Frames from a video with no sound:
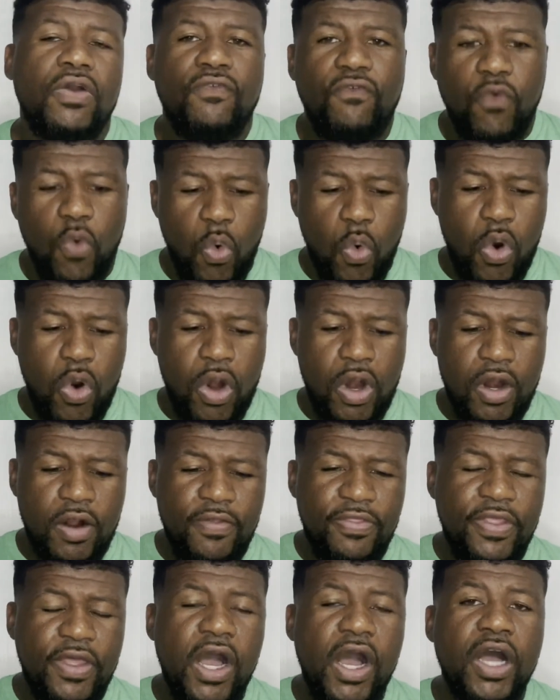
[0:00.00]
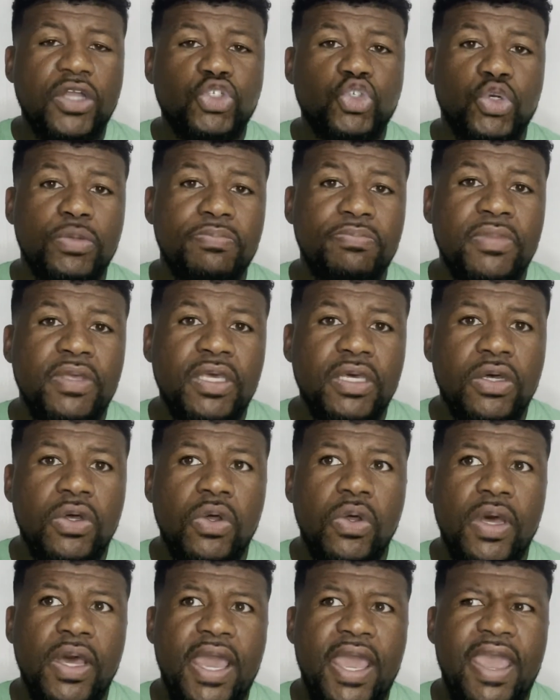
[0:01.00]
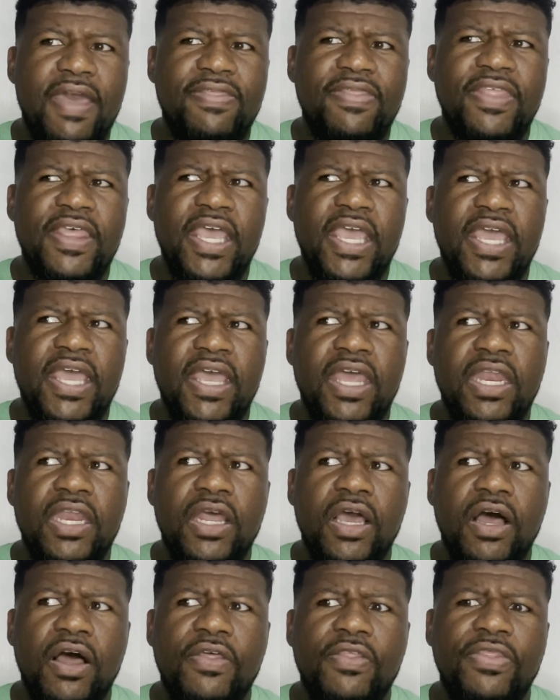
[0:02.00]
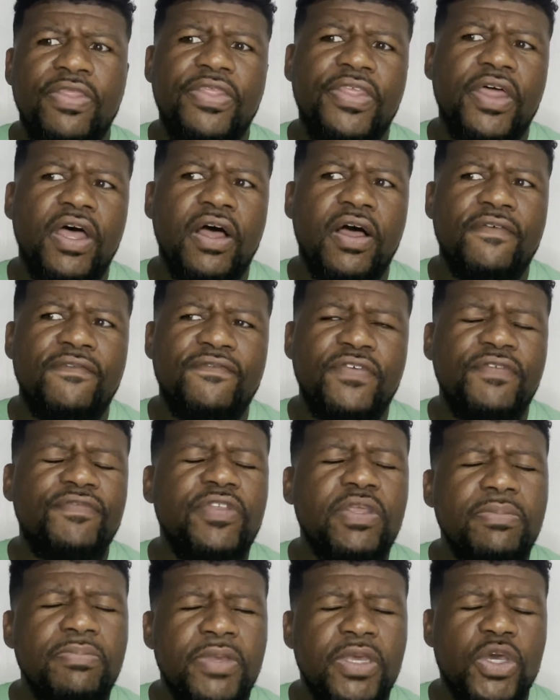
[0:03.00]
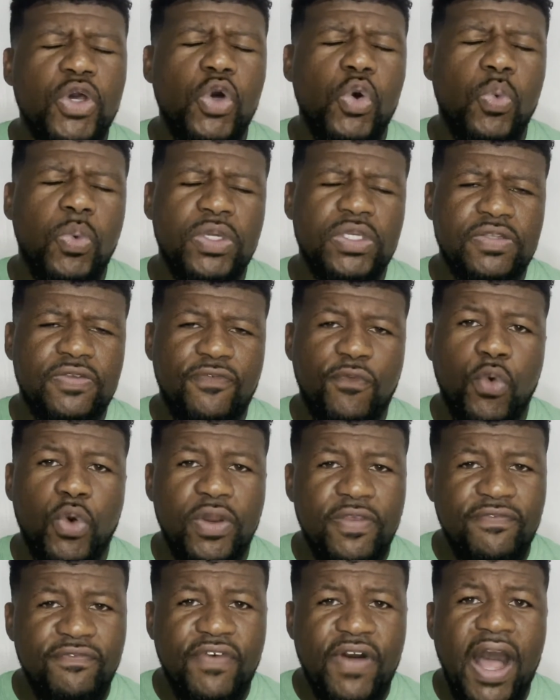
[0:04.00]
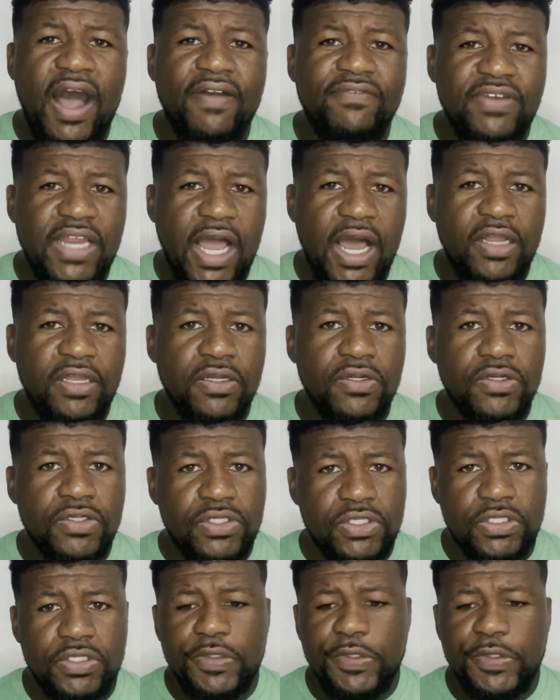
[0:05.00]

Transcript: for the 100 mil, and then the 50 mil was $45.